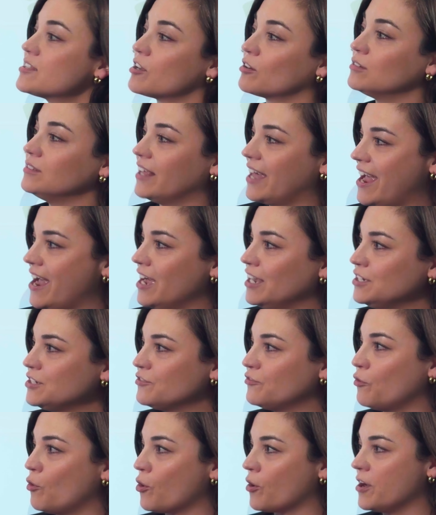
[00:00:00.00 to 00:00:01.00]
their
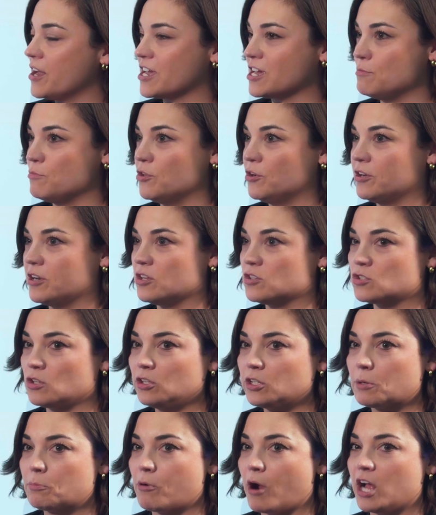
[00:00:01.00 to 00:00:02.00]
land for a community
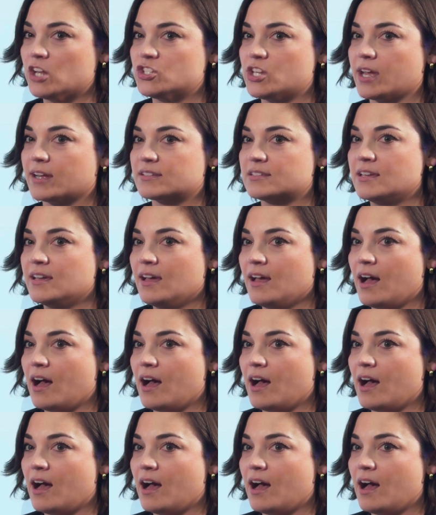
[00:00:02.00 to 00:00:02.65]
solar project